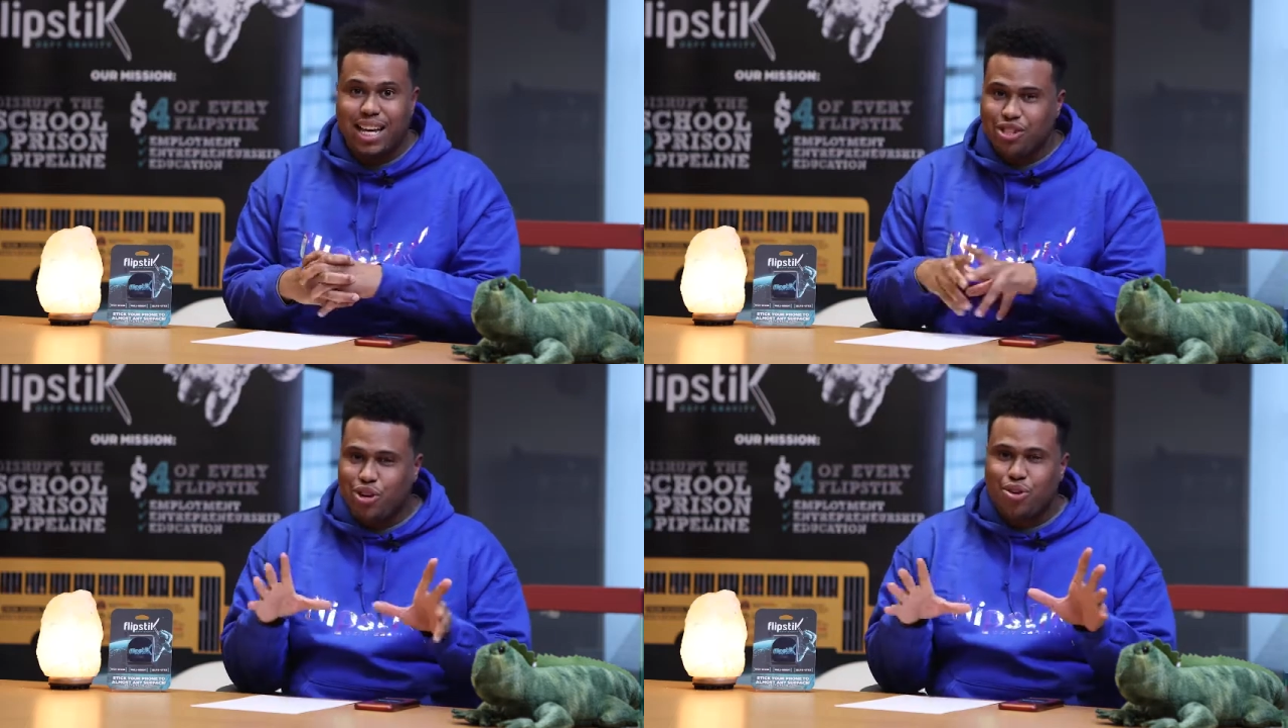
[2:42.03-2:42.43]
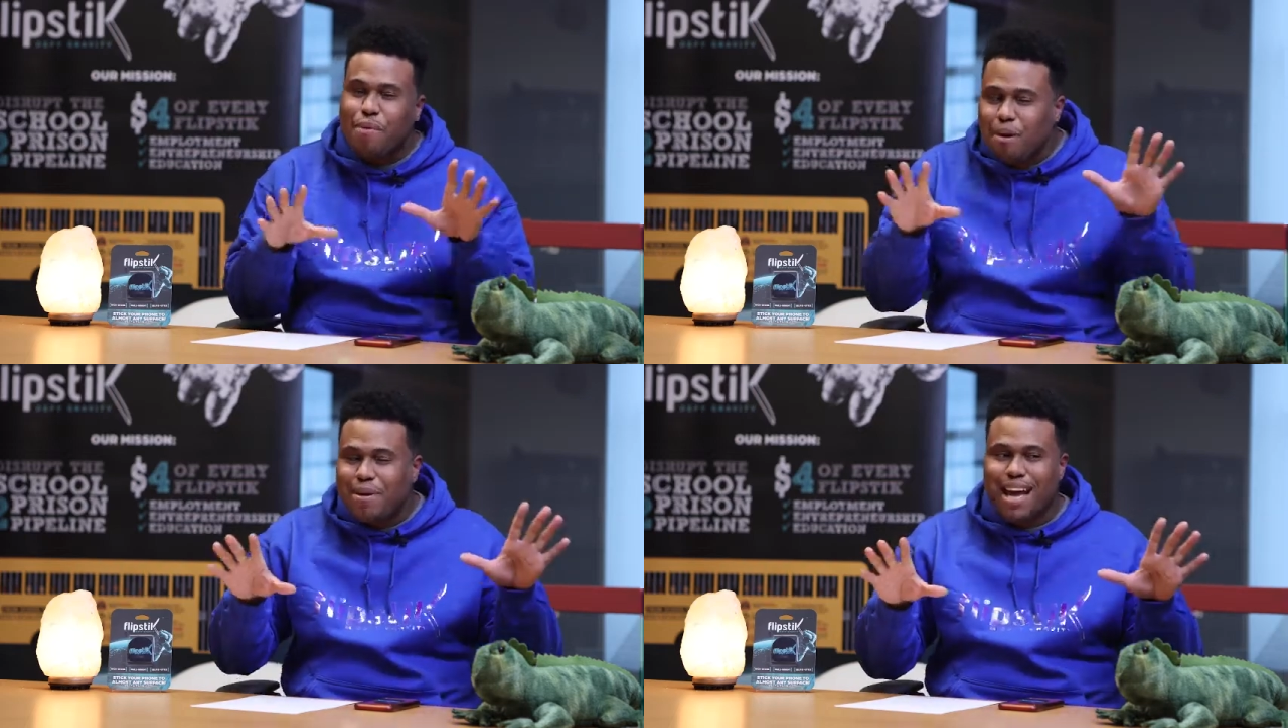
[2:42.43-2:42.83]
So you
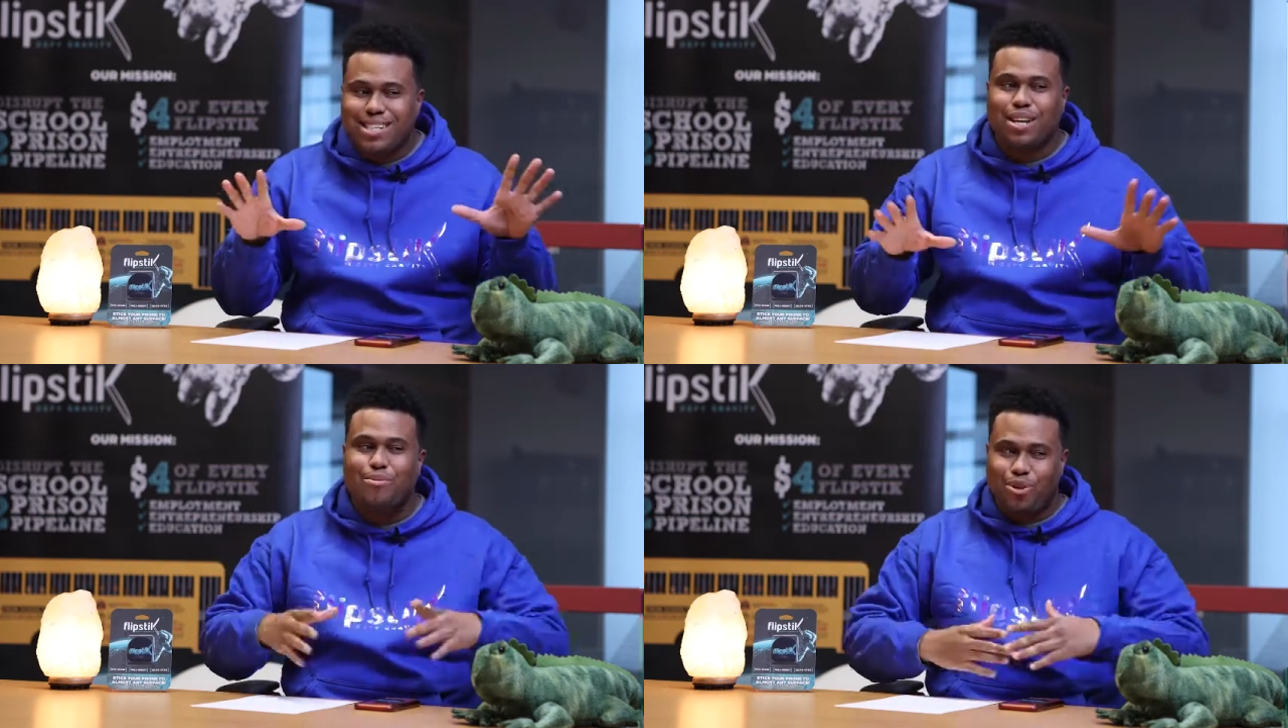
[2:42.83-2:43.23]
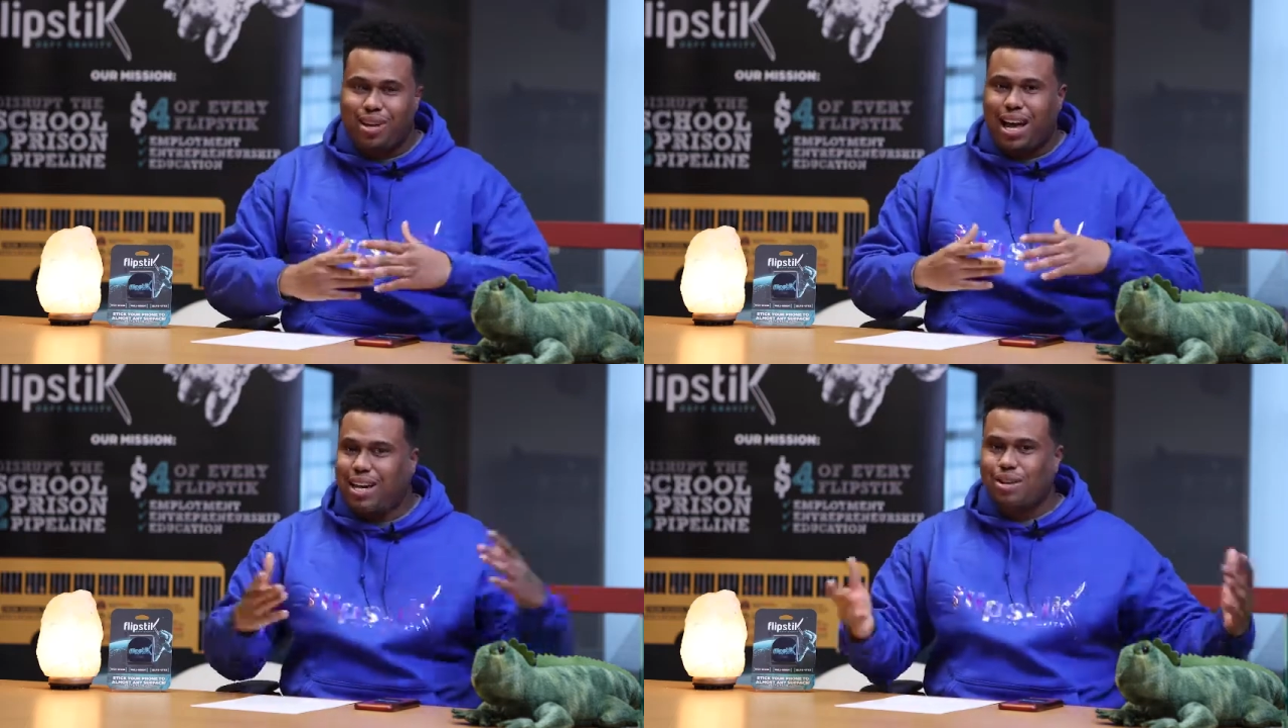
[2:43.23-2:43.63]
may be asking, well,
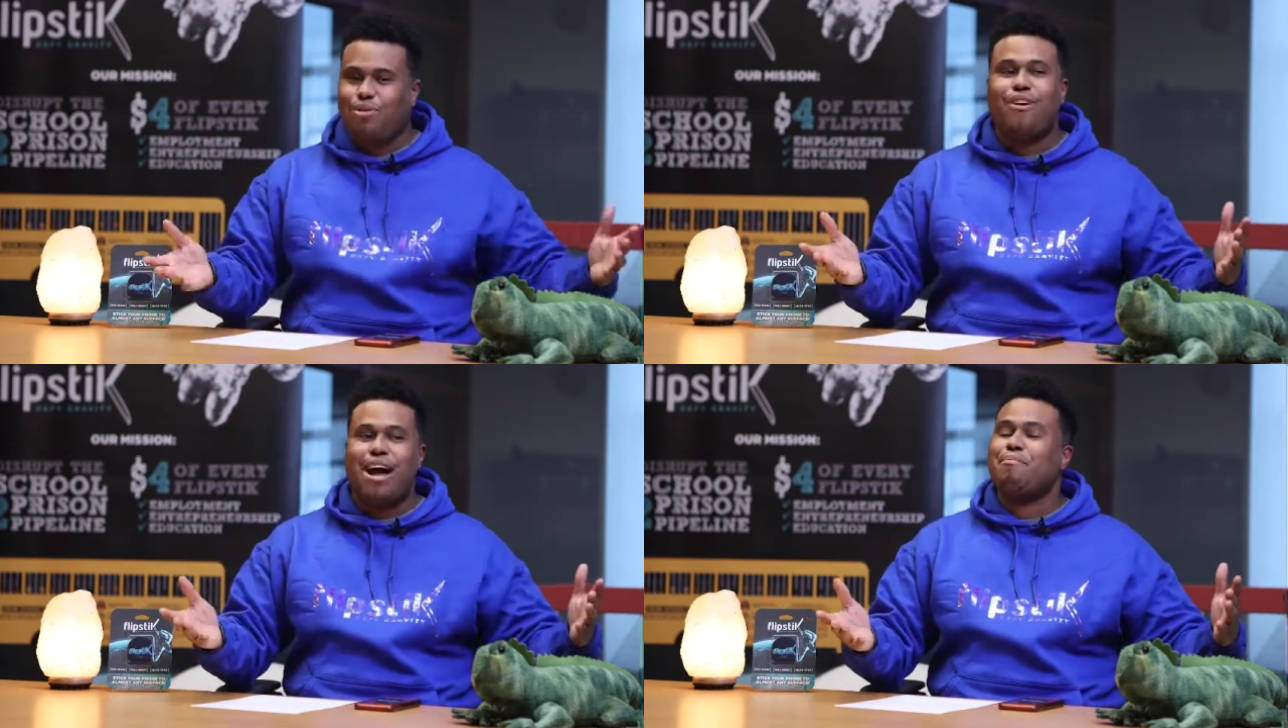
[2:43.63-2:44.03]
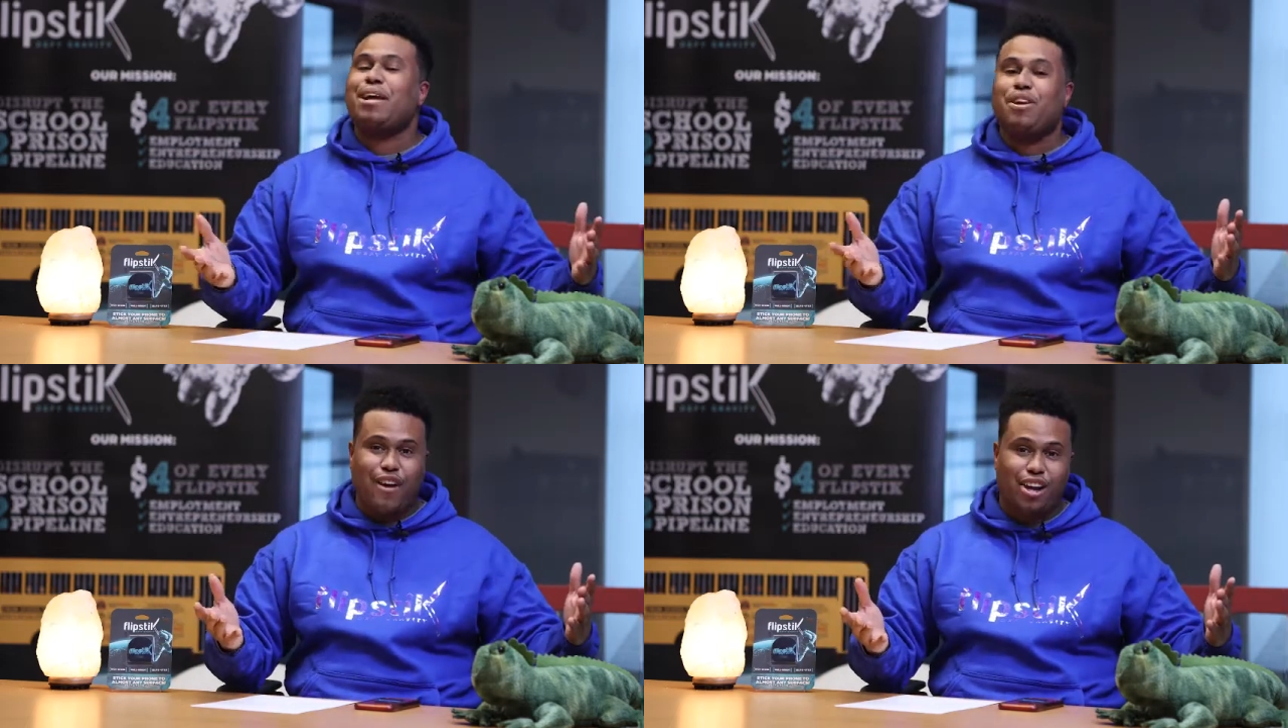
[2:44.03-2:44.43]
how do you find
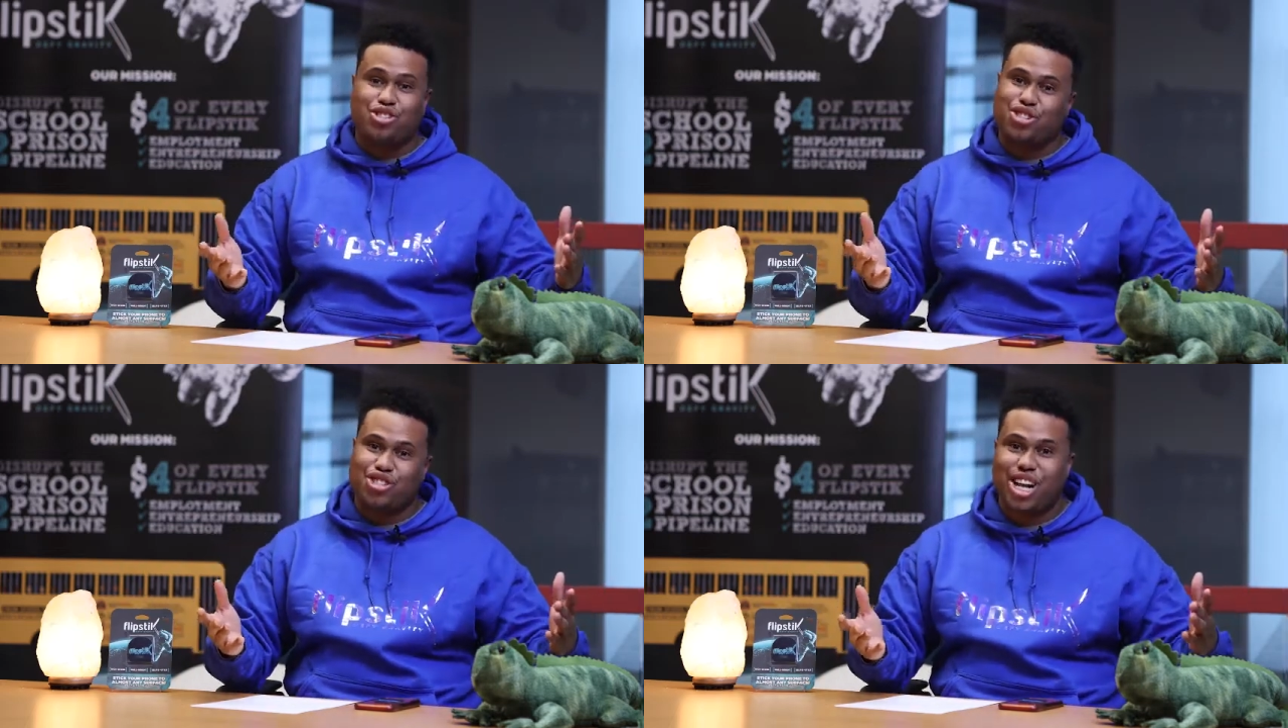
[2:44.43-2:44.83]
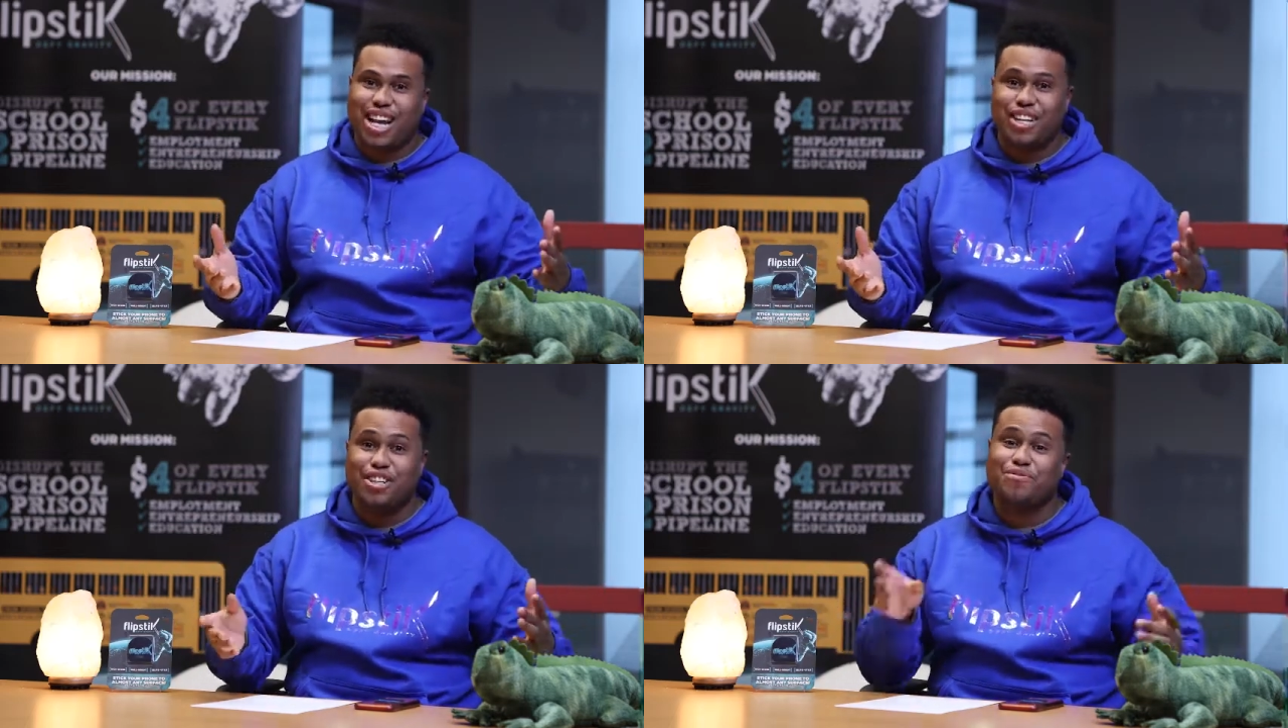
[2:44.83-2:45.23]
manufacturers in
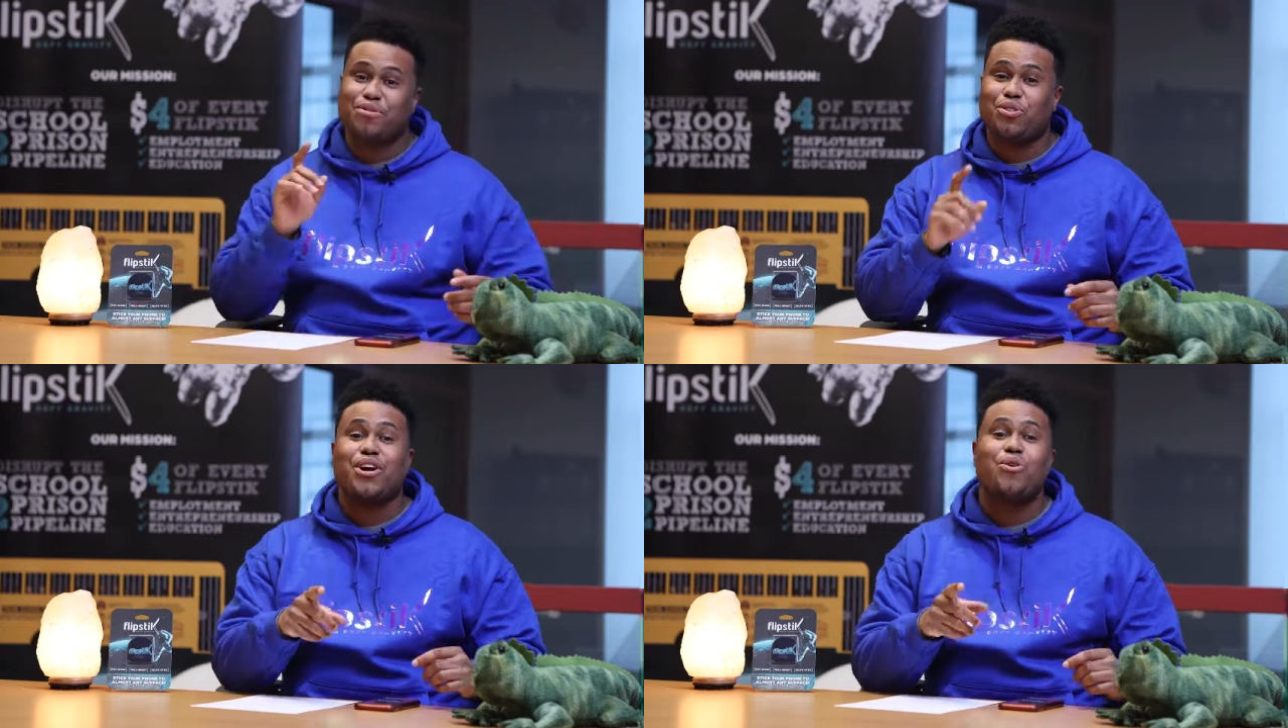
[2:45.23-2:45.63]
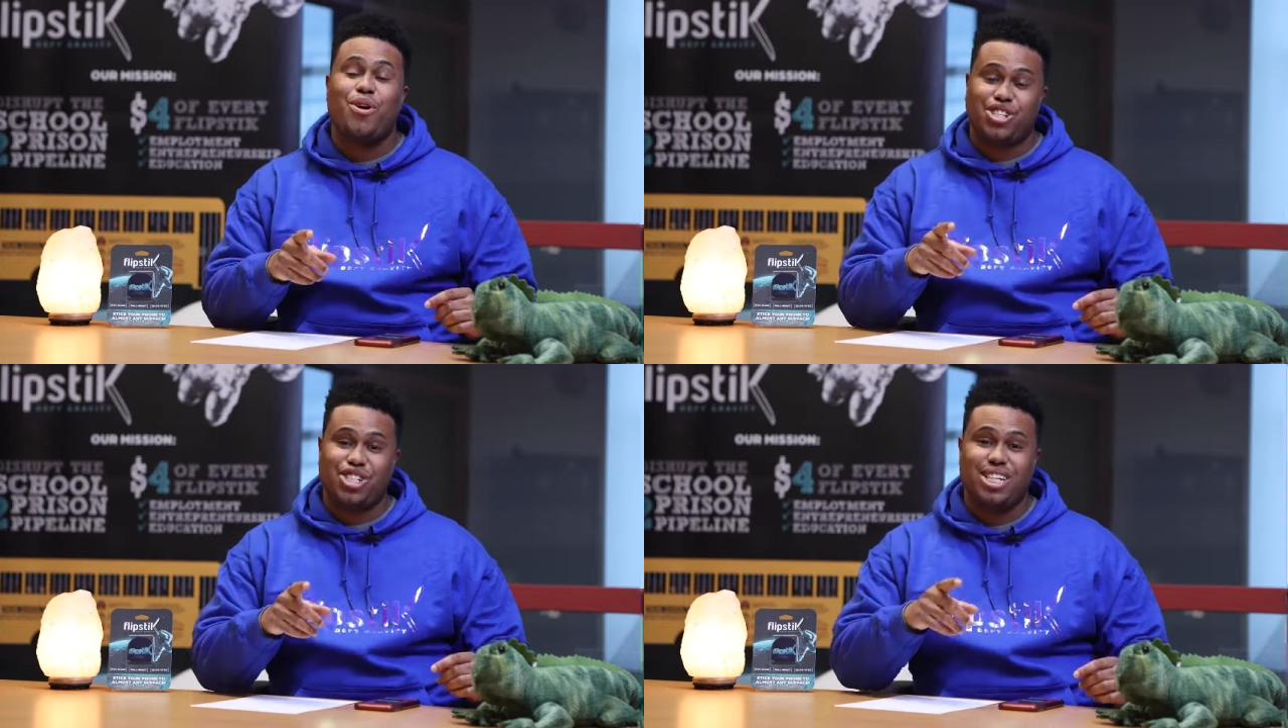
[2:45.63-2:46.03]
China? Great
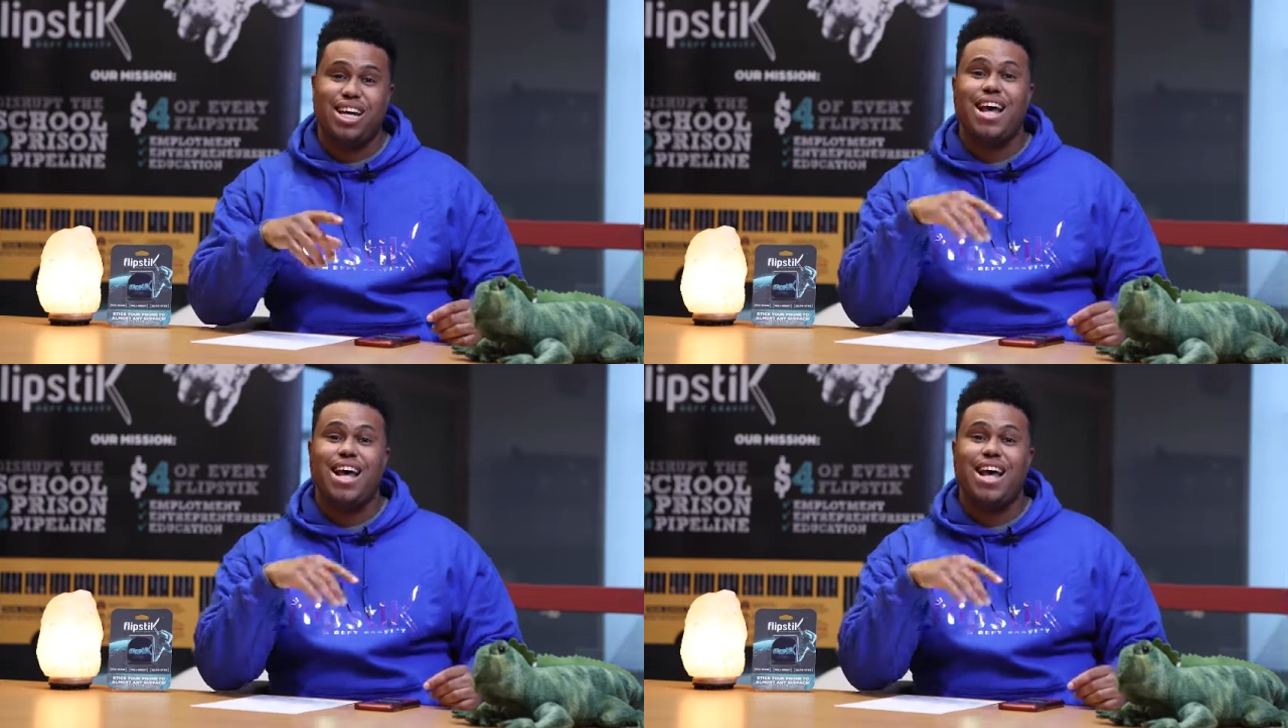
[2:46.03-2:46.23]
question.